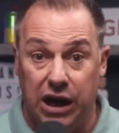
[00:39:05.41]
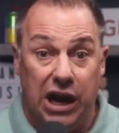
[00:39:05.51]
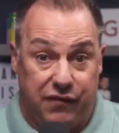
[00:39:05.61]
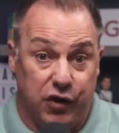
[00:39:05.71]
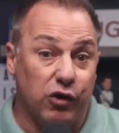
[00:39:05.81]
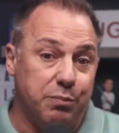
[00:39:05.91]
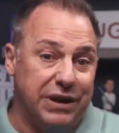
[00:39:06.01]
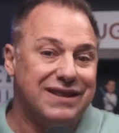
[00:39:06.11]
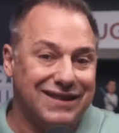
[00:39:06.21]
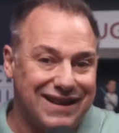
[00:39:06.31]
If you're a
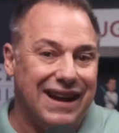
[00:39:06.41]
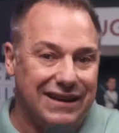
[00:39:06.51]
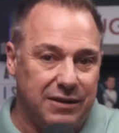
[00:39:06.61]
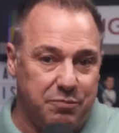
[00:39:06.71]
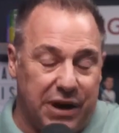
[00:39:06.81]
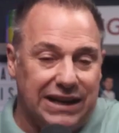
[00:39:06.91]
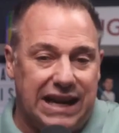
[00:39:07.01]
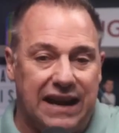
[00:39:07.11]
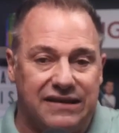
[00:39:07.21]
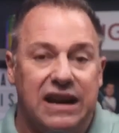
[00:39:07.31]
business
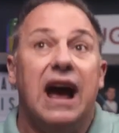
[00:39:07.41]
podcast,